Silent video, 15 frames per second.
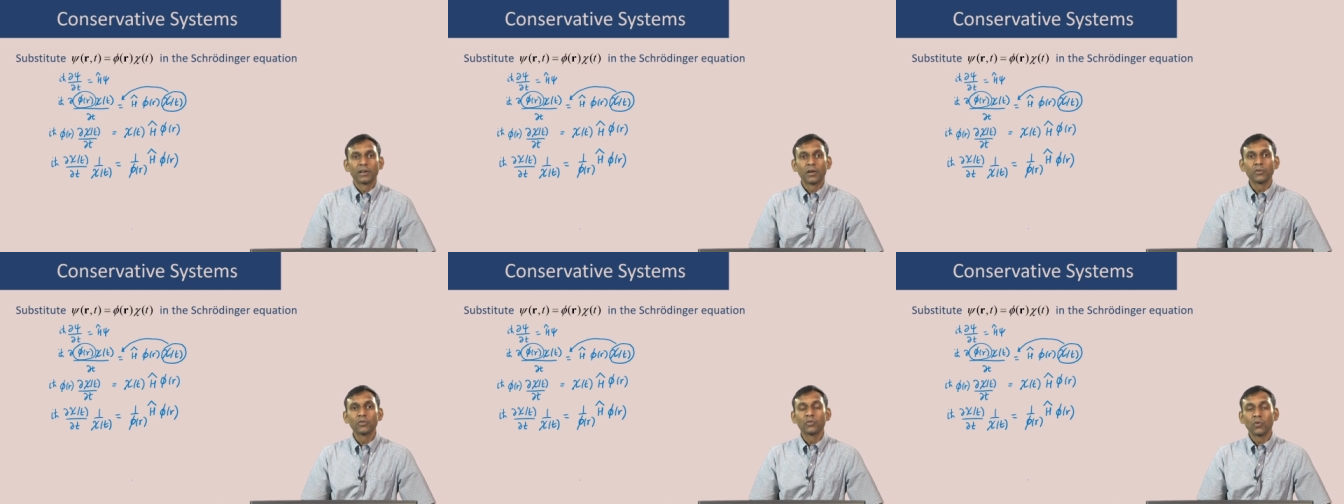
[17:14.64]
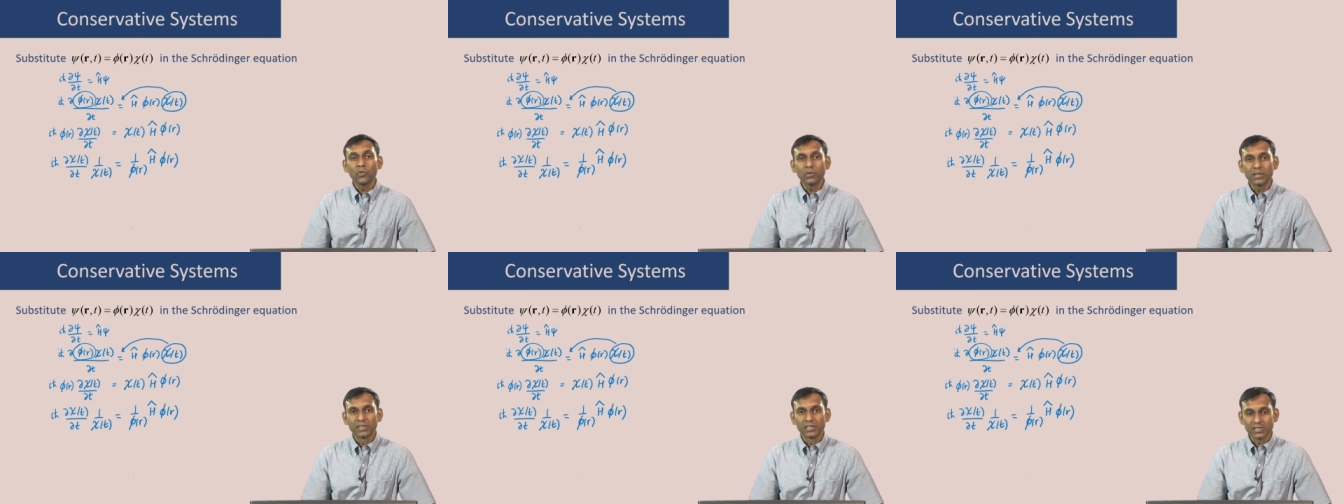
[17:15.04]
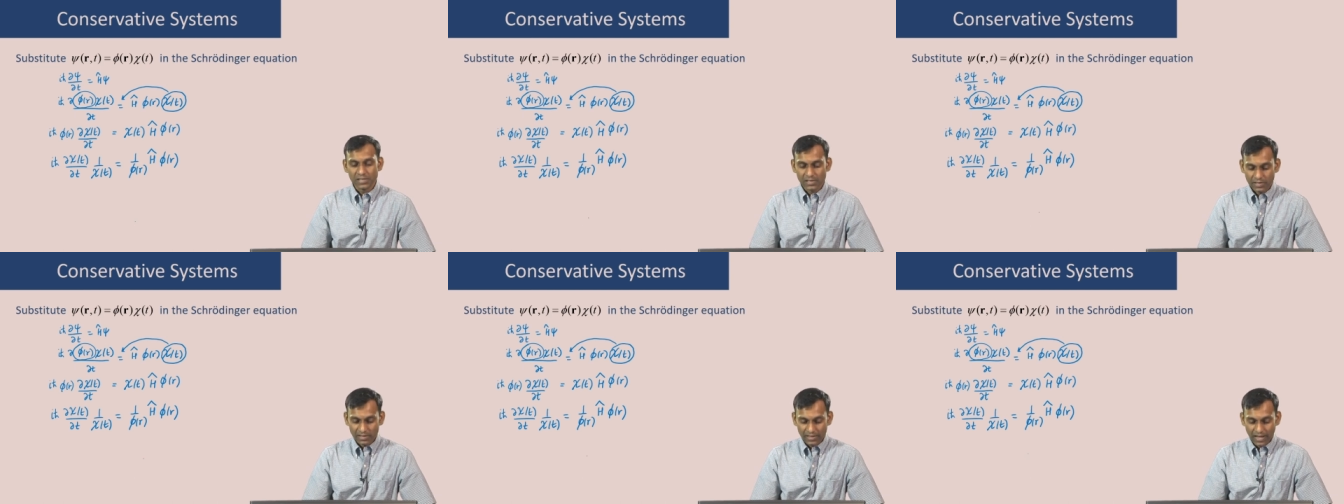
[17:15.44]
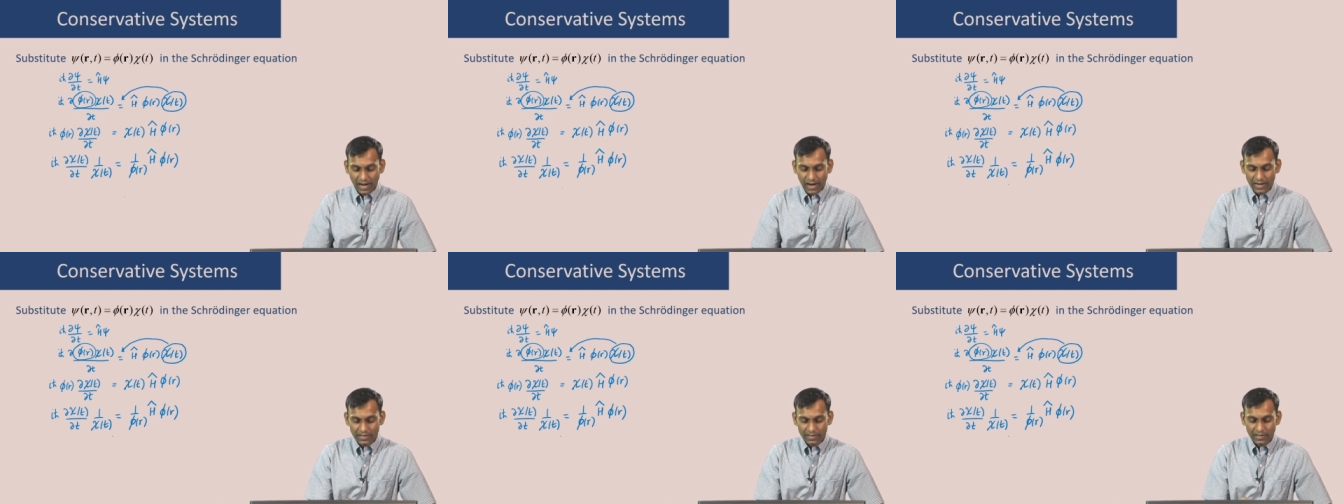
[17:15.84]
Now, you notice
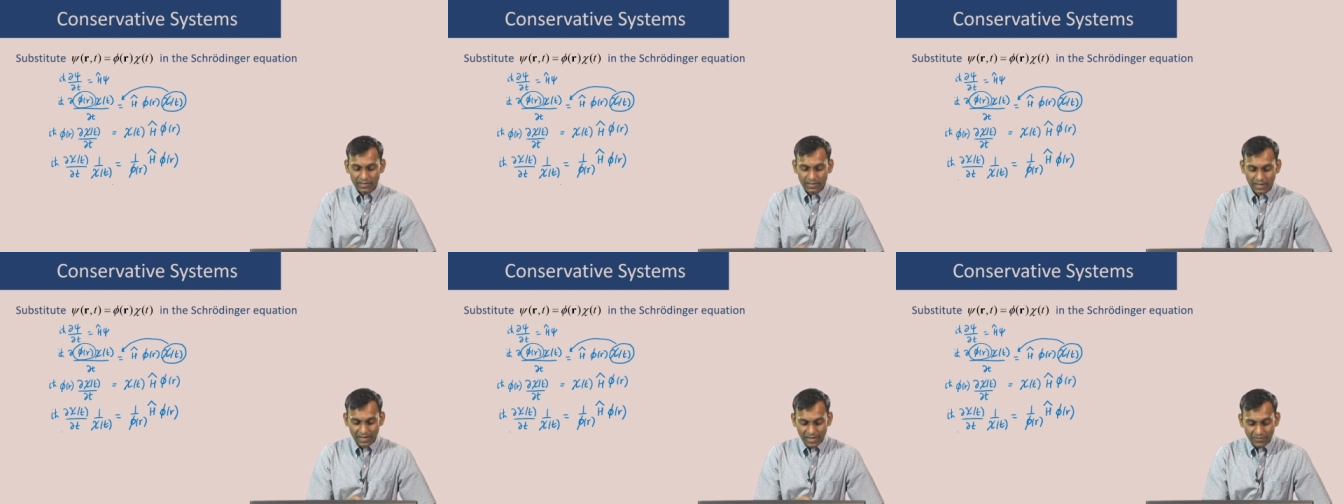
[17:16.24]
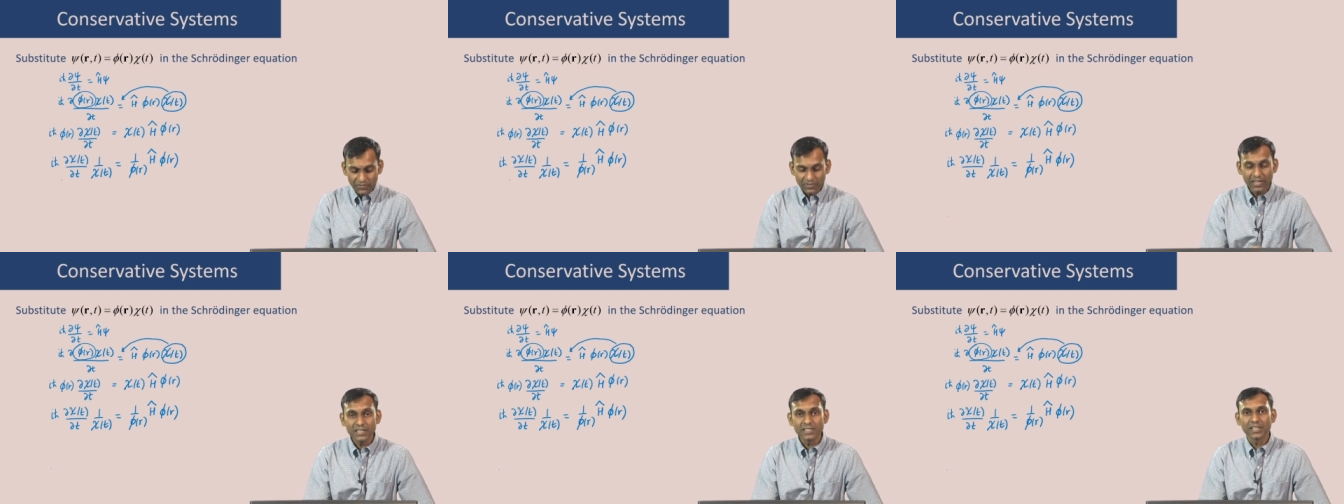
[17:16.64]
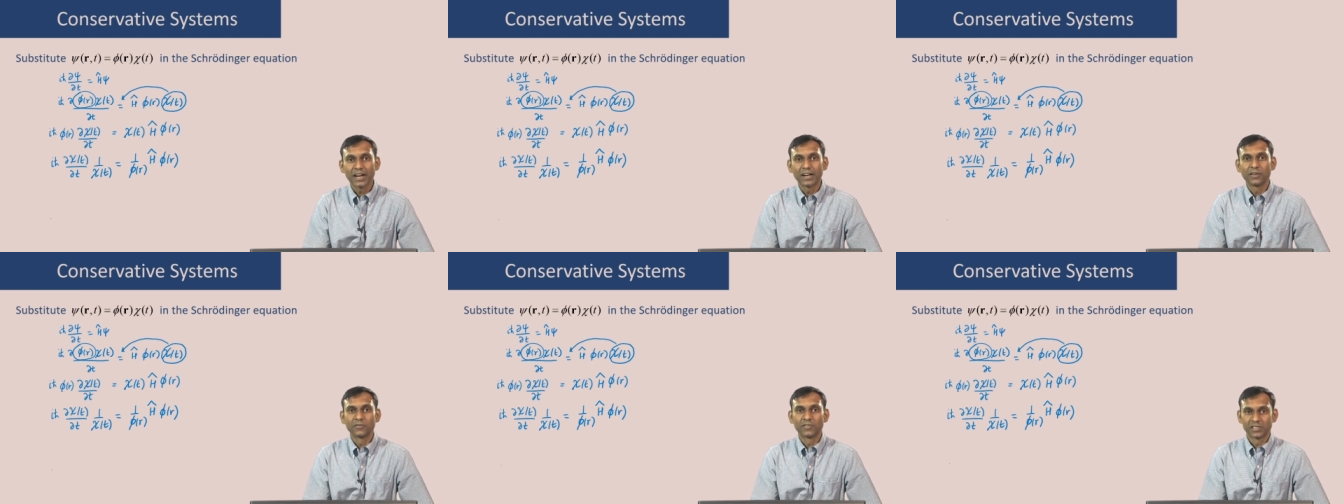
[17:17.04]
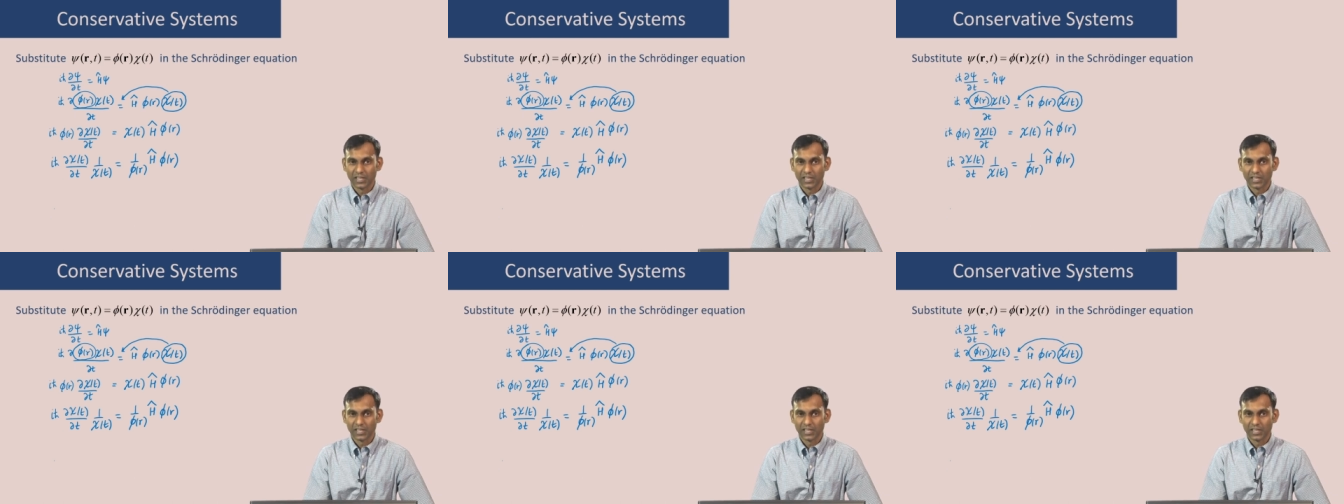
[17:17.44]
that the left hand side of